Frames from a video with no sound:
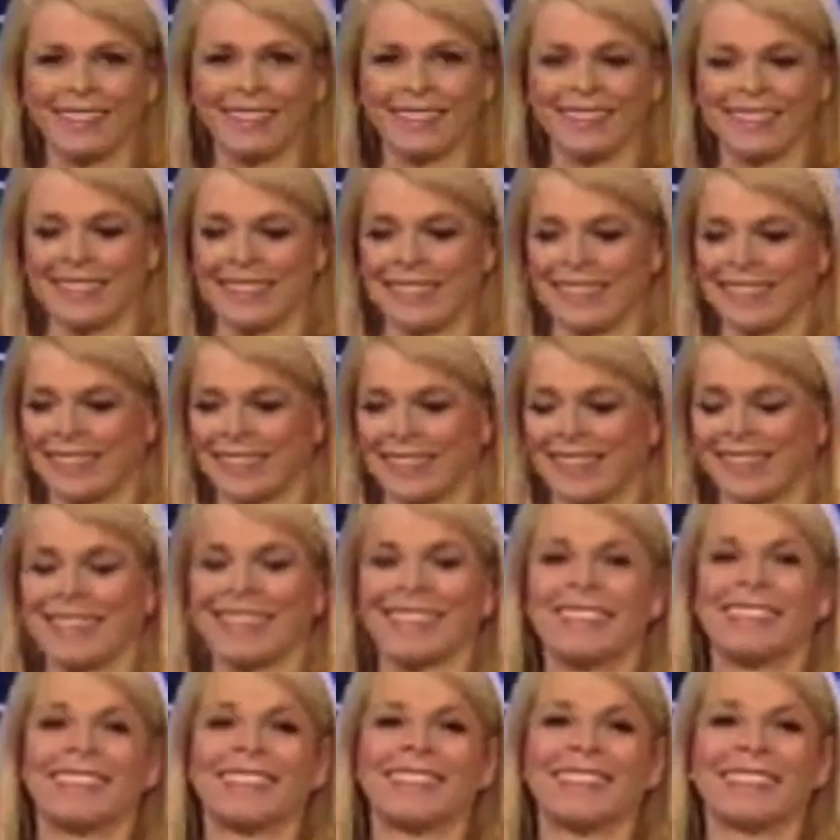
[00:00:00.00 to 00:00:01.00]
Betsy
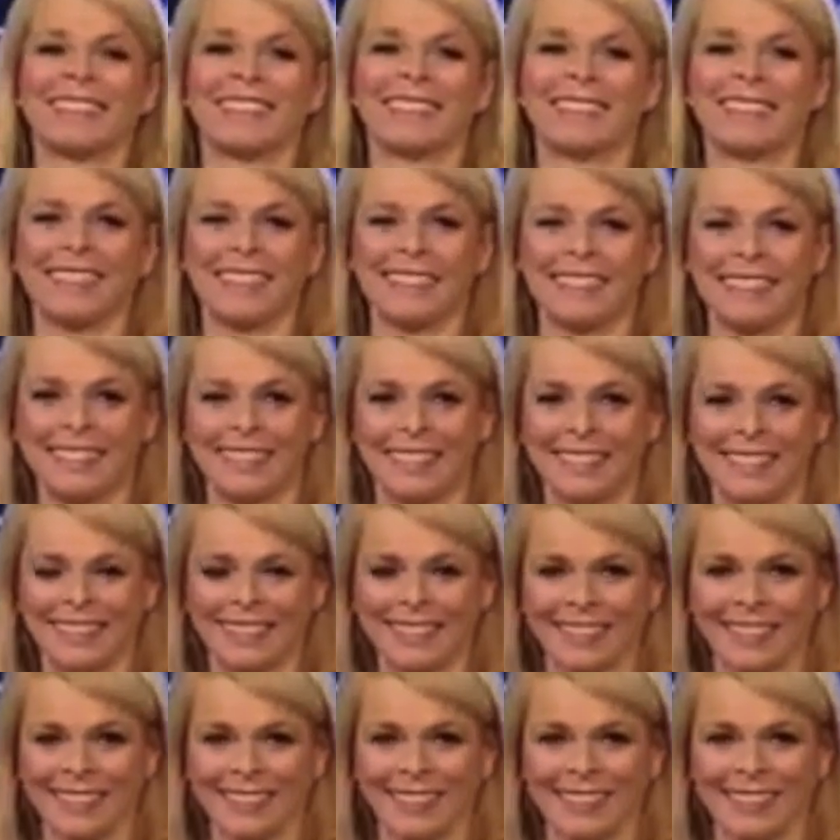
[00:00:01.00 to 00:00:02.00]
McCaughey, who
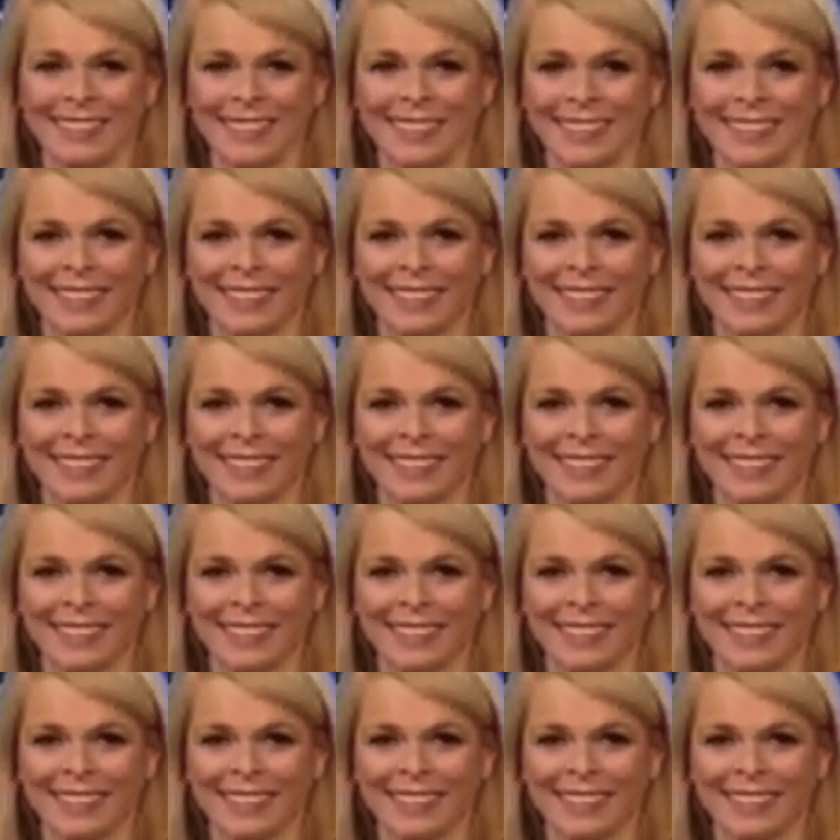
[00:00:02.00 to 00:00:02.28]
was,